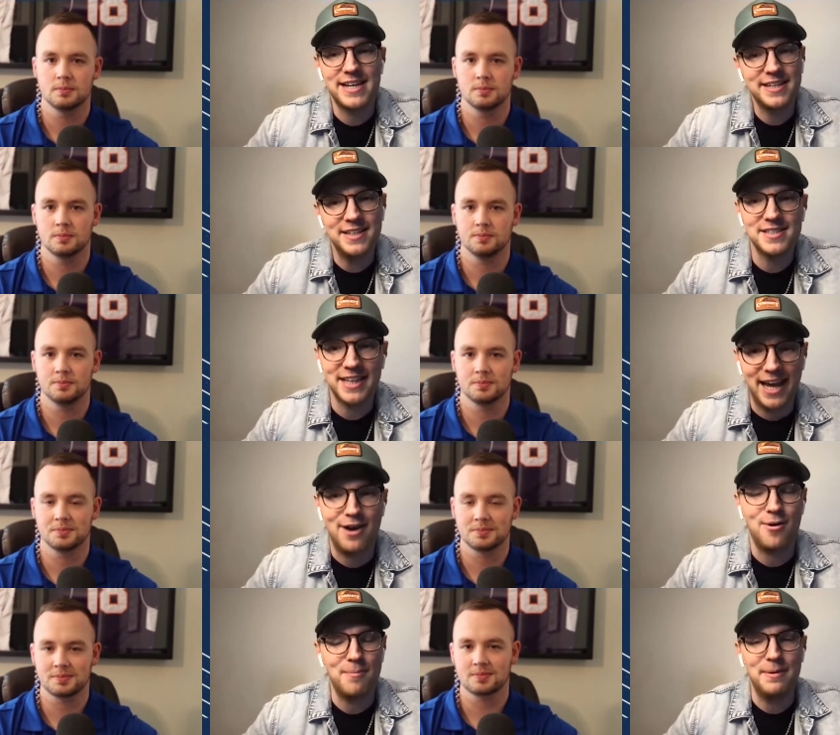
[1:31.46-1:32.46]
Speaker 1: and it doesn't
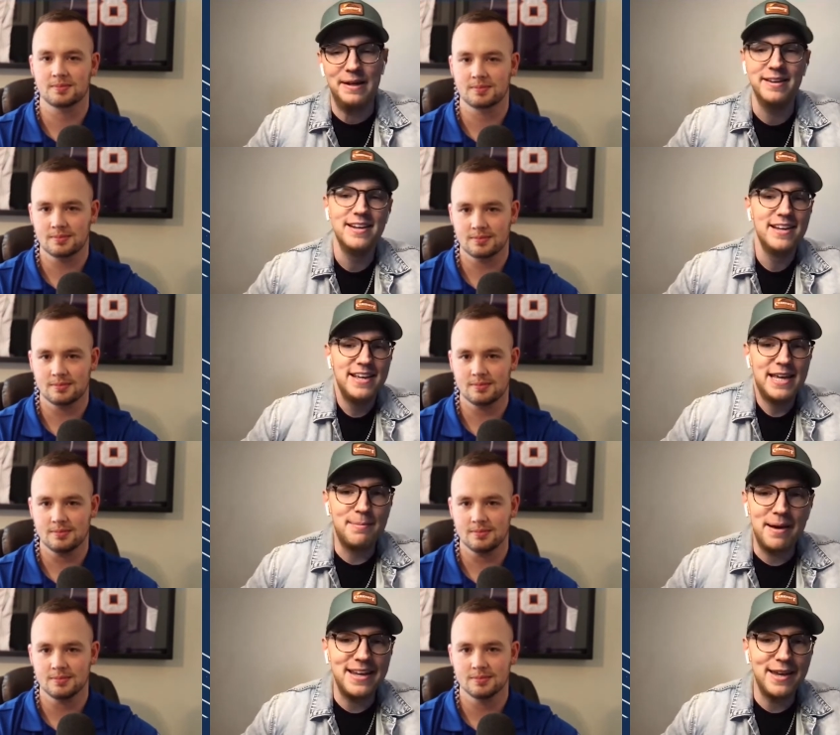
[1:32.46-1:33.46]
count, but
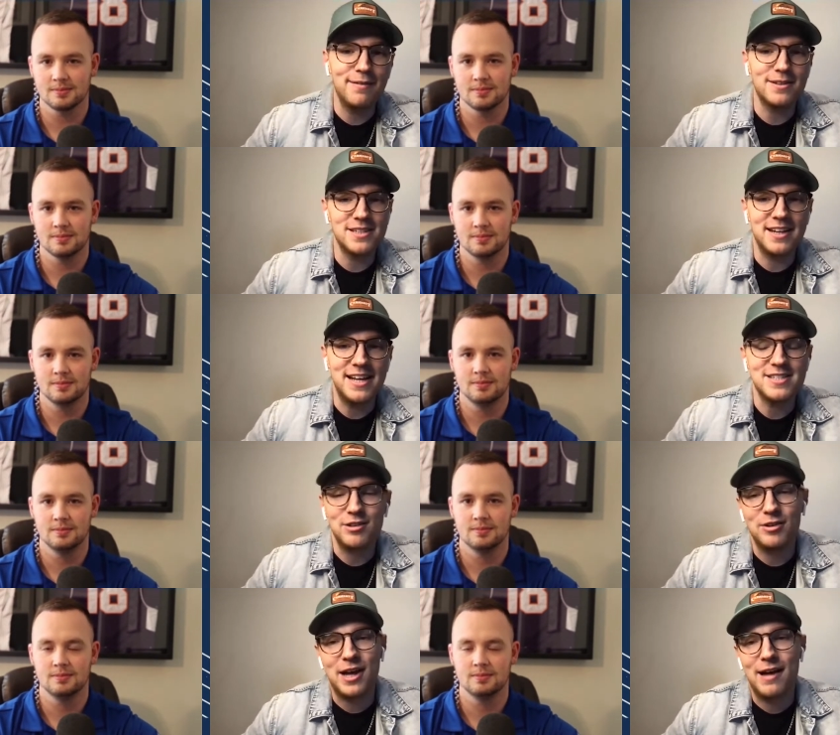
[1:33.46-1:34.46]
it might give us a
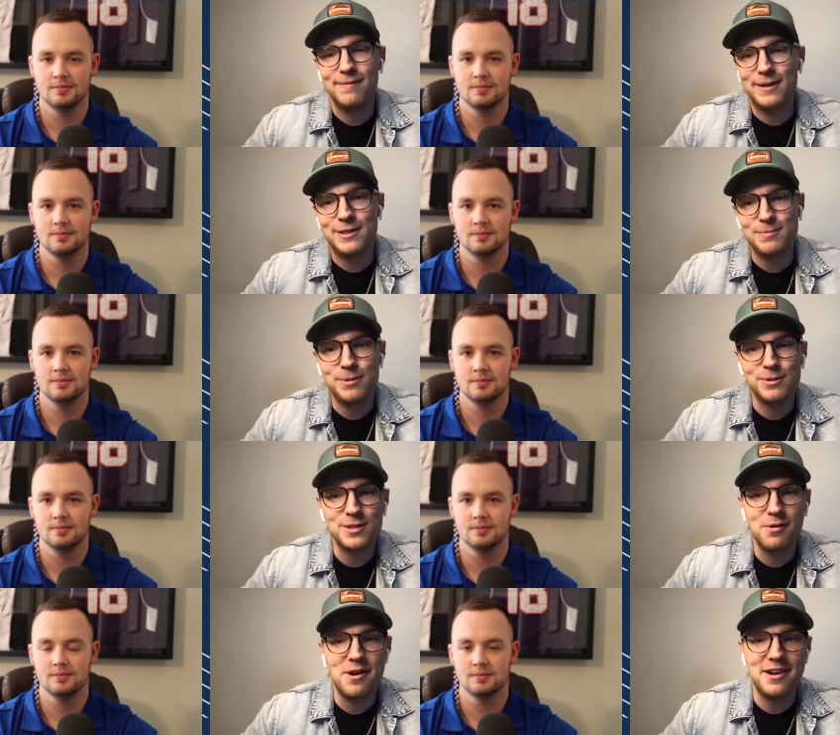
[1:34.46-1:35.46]
nice little confidence
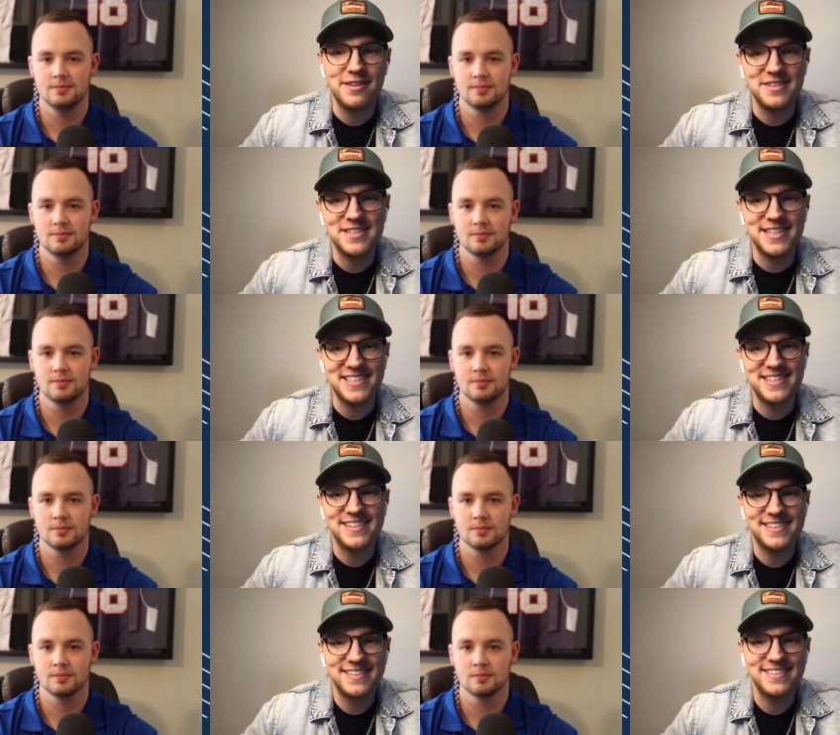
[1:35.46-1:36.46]
boost going into the
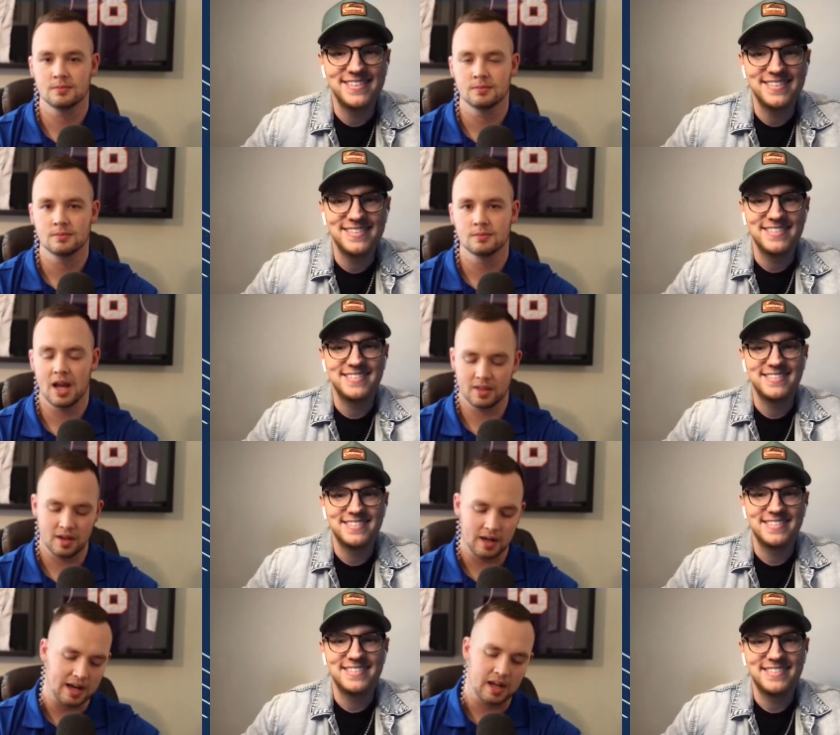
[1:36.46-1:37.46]
season.
Speaker 2: I
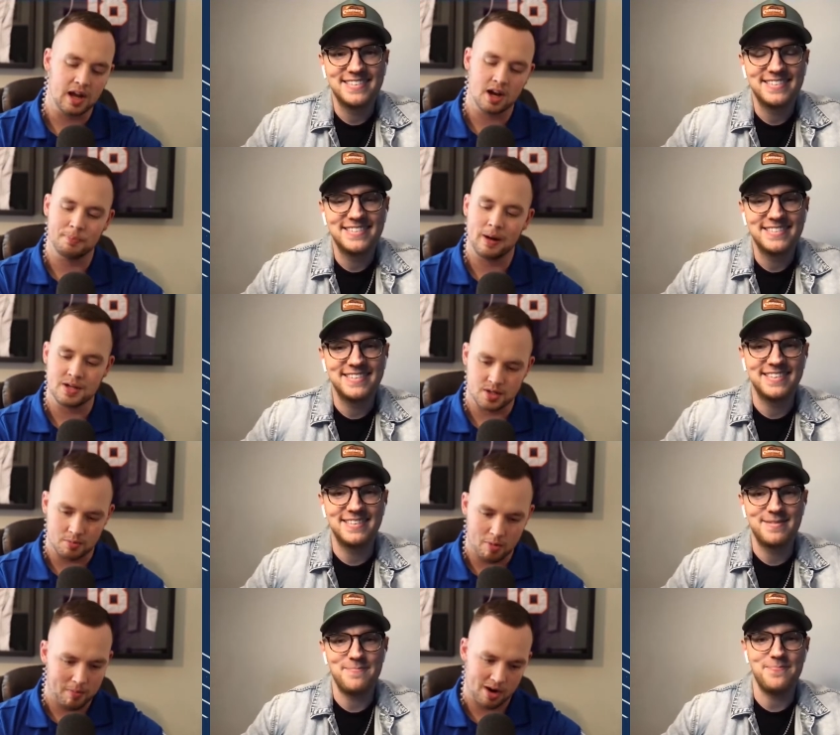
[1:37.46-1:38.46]
think any kind of positive
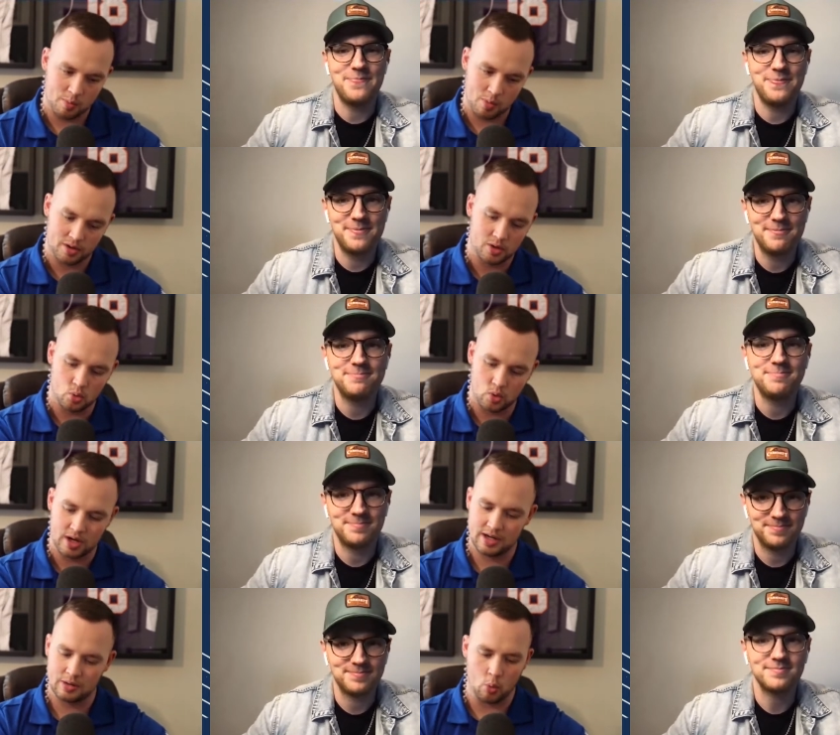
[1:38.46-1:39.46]
momentum, whether you
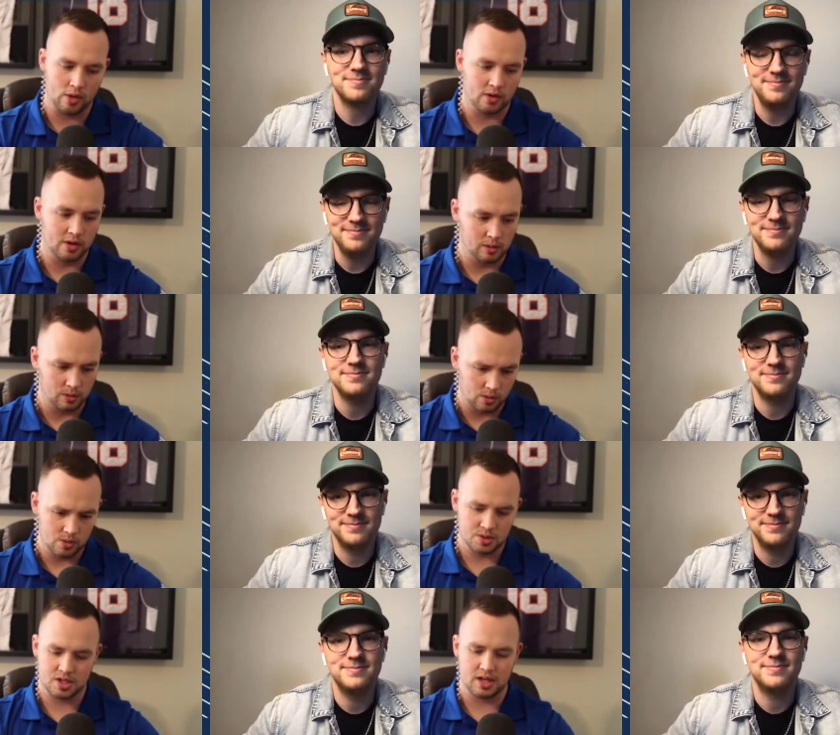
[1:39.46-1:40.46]
win, whether you
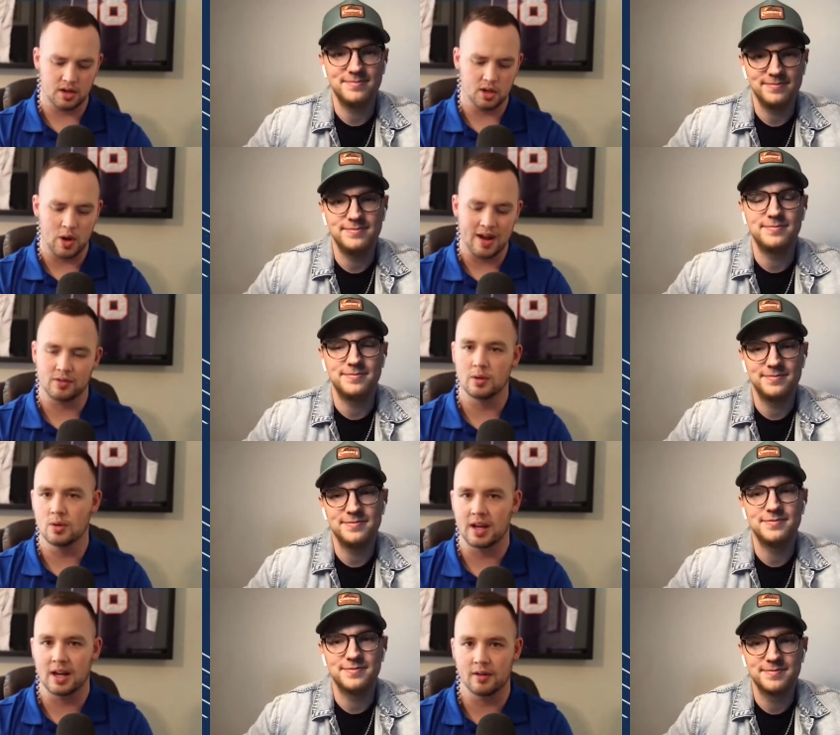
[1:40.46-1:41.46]
lose, you have to
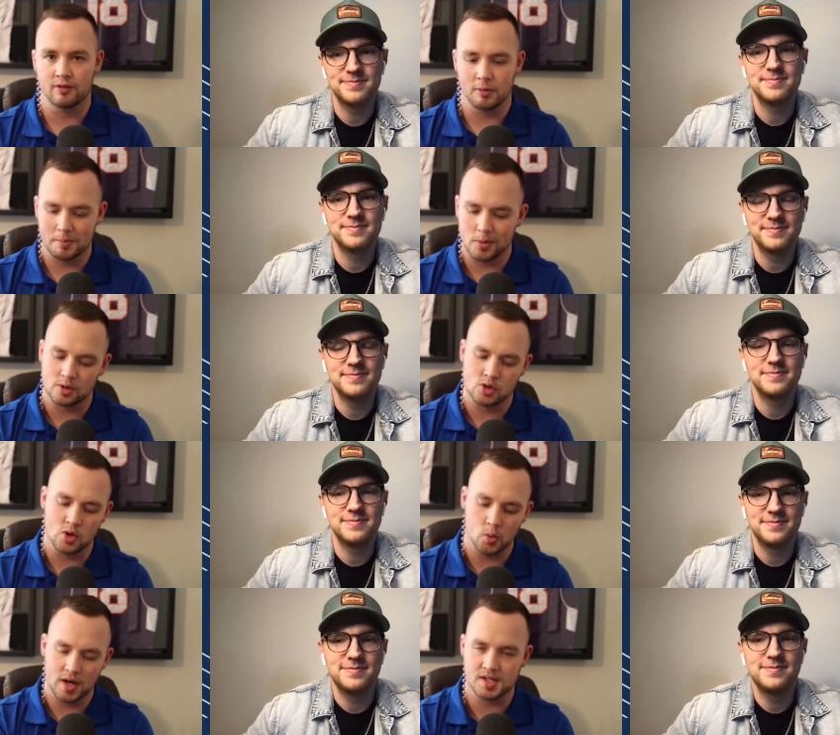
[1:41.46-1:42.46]
look at it from a multitude
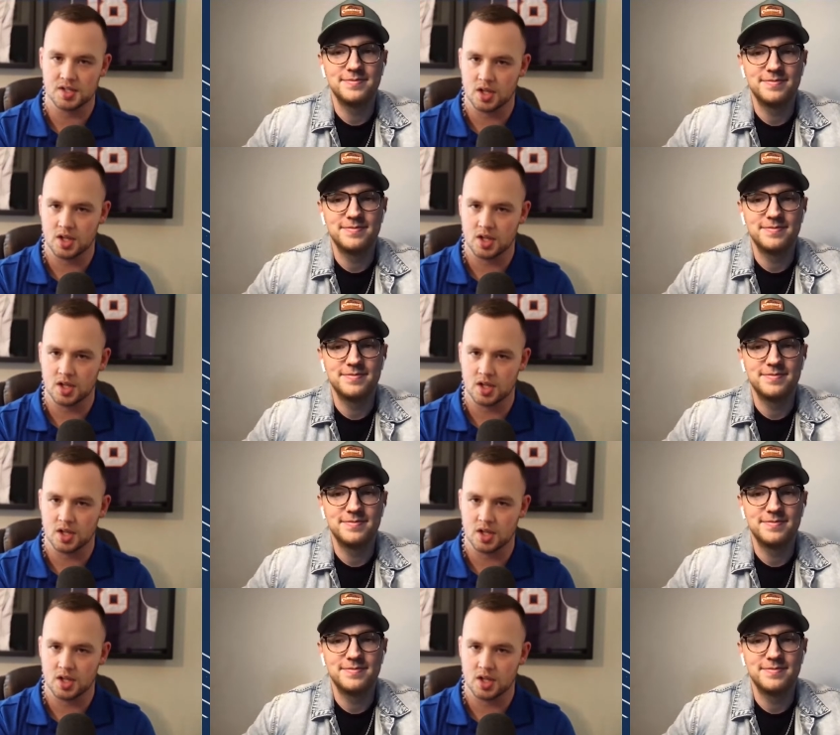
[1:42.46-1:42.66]
of ways as a